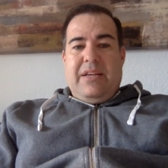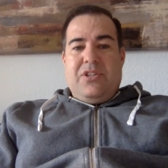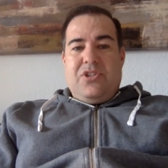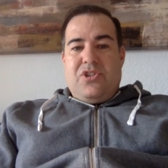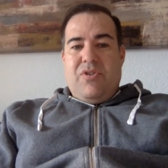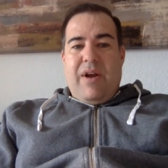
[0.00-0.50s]

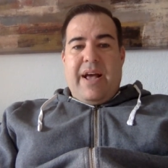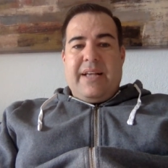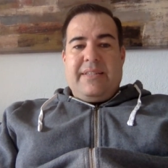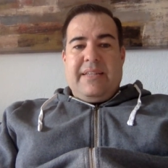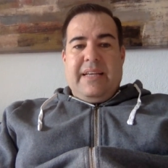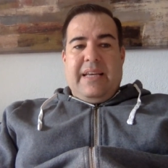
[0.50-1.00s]

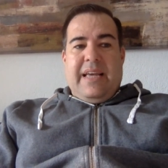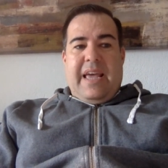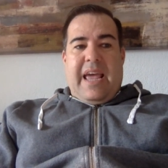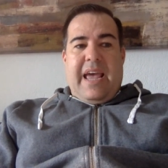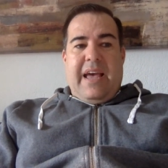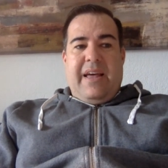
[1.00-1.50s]
stress
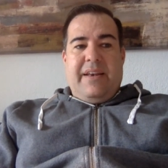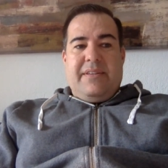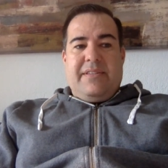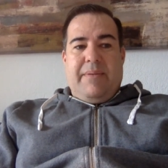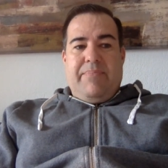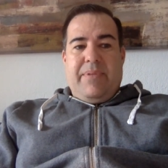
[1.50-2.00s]
and
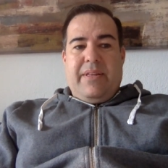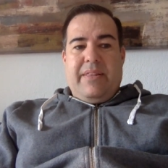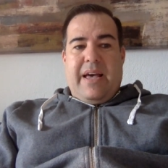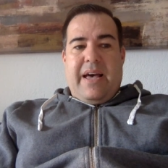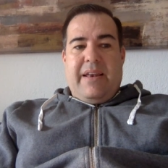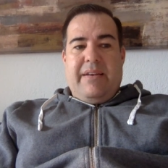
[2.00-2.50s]
something
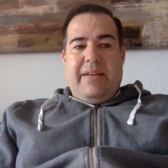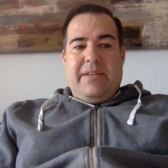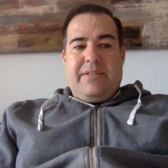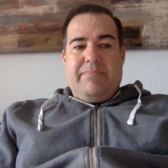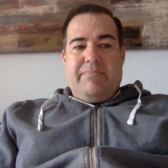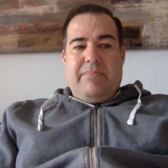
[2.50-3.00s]
that
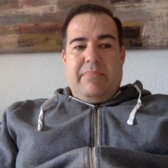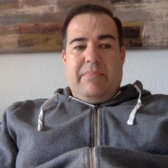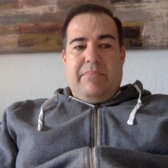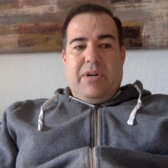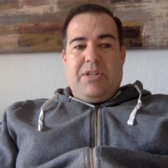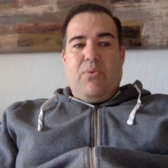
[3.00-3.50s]
is
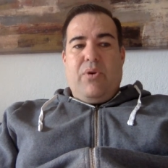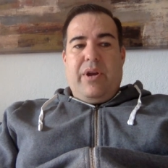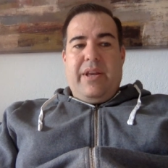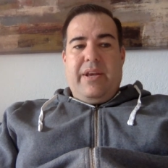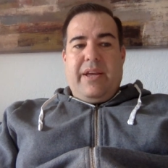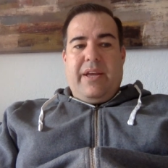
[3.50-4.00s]
much more
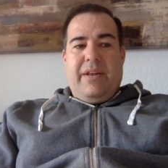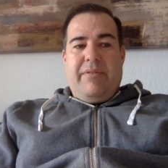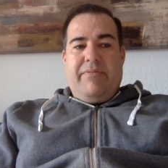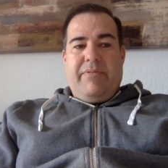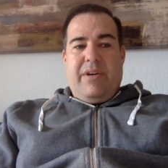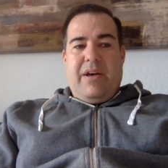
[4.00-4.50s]

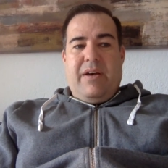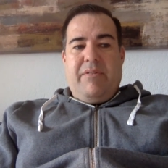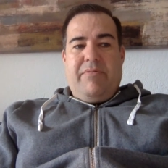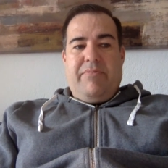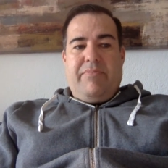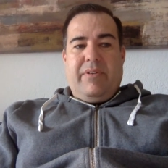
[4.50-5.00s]
indicative
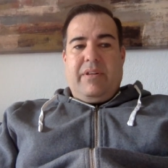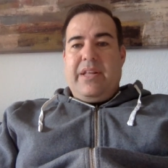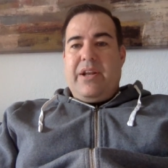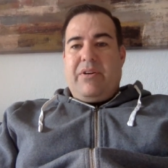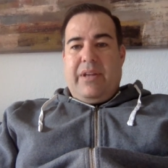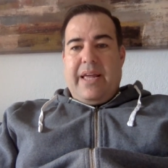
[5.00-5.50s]
of
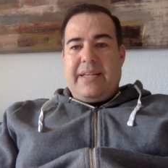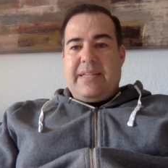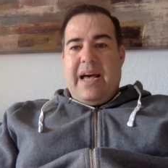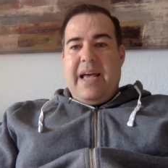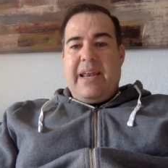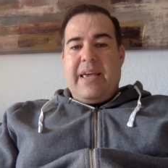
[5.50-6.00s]
clinical
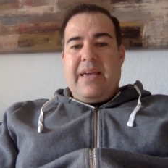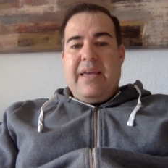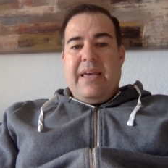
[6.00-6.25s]
anxiety